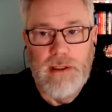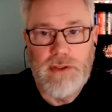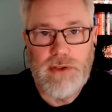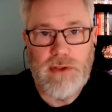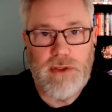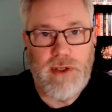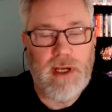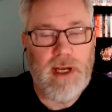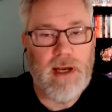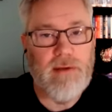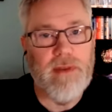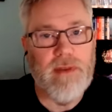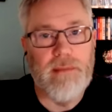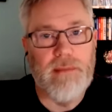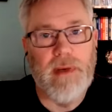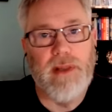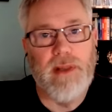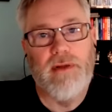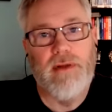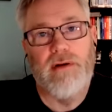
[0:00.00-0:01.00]
So you have the
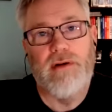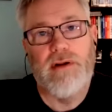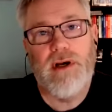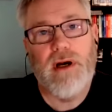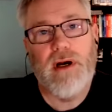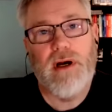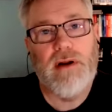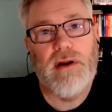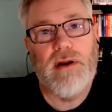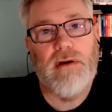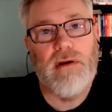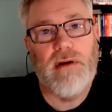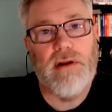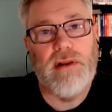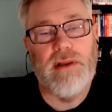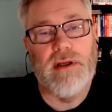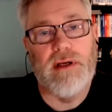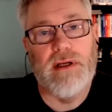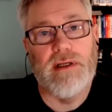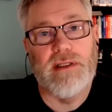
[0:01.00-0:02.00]
mother-daughter,
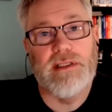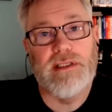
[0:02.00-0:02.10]
the